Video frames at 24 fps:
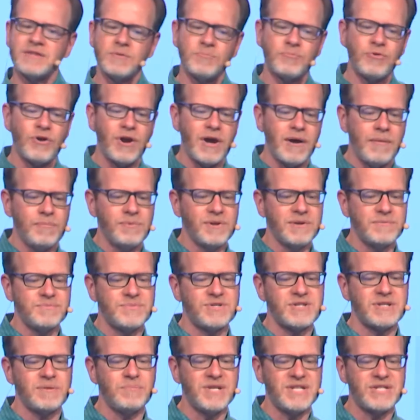the problems
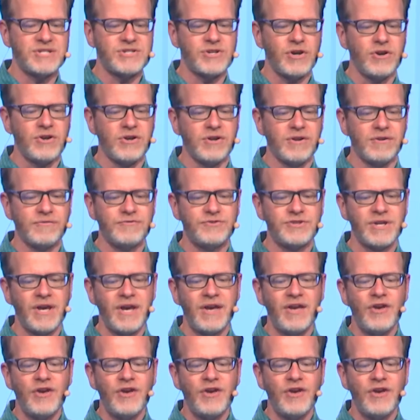to be solved.